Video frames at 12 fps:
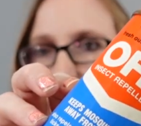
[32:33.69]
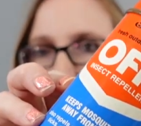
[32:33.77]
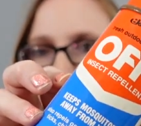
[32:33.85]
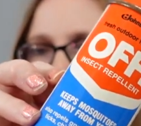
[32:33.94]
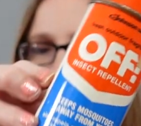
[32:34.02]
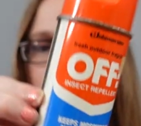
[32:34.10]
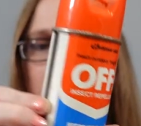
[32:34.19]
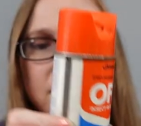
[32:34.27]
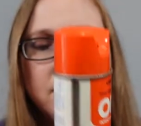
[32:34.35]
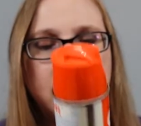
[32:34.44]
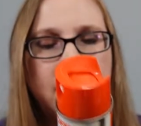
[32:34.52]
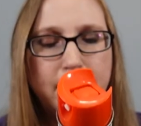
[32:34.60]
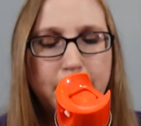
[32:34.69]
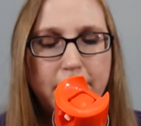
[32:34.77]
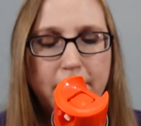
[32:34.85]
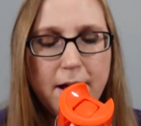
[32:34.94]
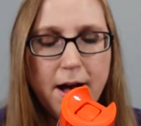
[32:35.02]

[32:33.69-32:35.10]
I didn't look this up.